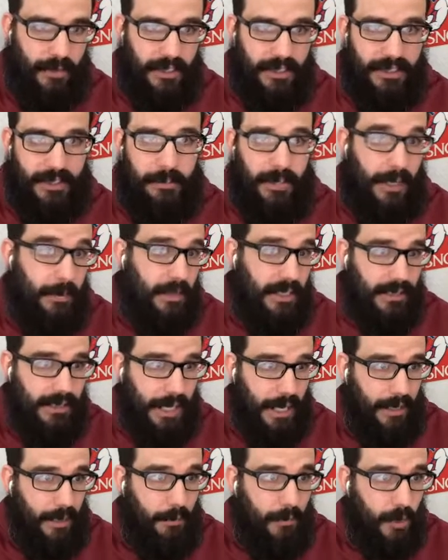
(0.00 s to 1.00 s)
This is maybe a
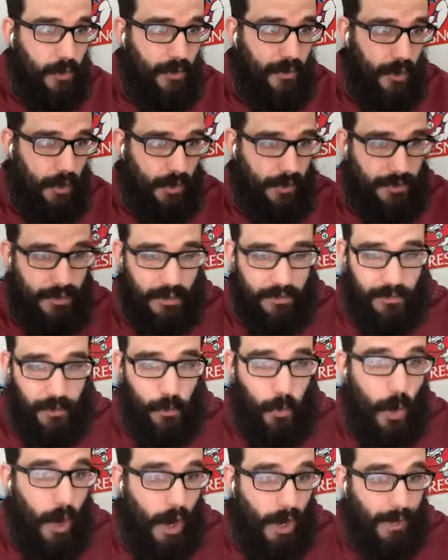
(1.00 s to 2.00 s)
time to move Hurts if you
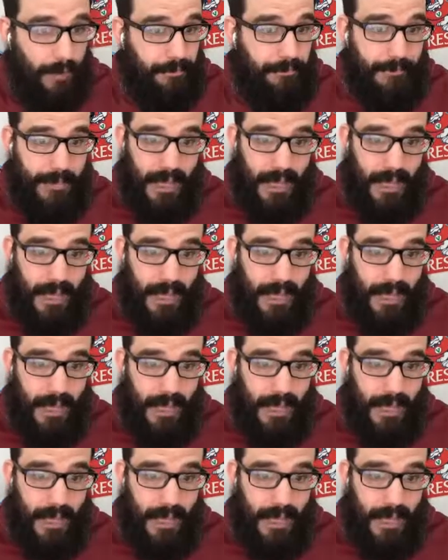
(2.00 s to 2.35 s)
want.